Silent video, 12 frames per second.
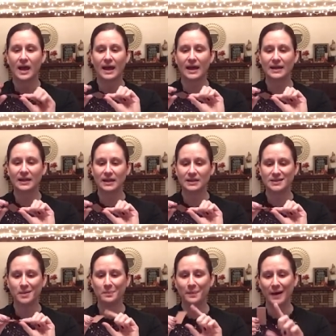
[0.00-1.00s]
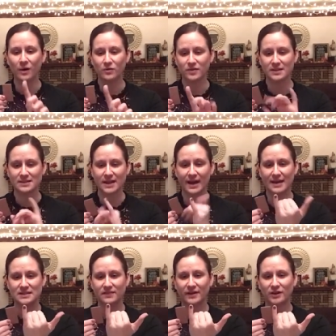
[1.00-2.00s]
and it's about the
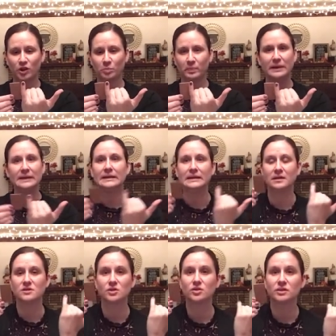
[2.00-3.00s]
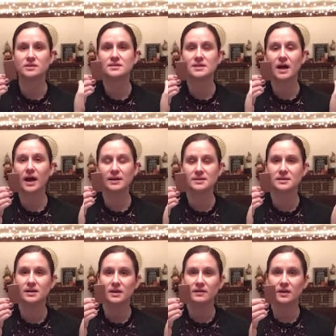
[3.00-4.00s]
size of like your pinky is a good size
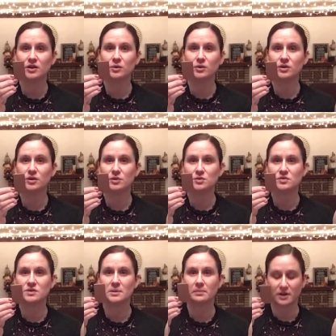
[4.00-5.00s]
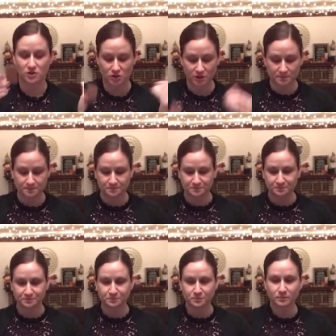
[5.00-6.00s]
that you could use to measure.
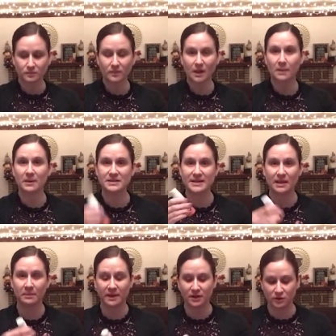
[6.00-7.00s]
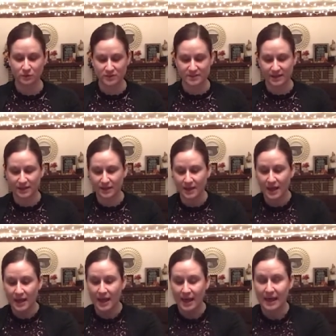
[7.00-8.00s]
I'm gonna take my glue stick
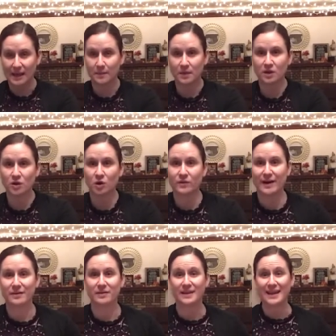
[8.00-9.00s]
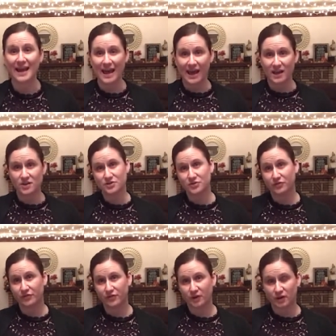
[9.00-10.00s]
and I'm gonna go around the edge
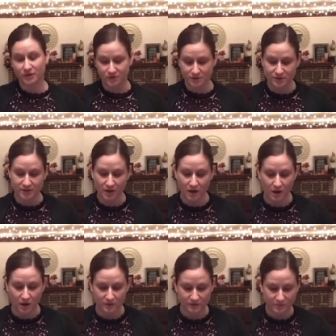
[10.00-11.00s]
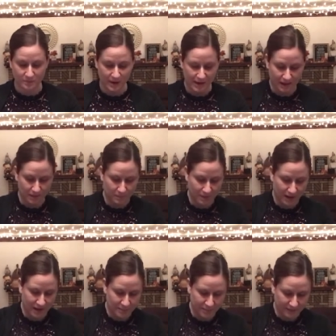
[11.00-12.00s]
first of my
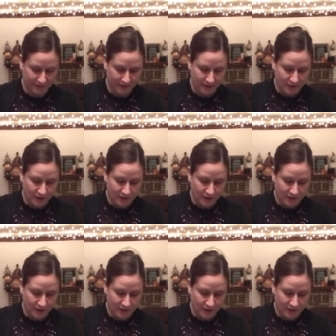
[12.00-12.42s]
pie plate.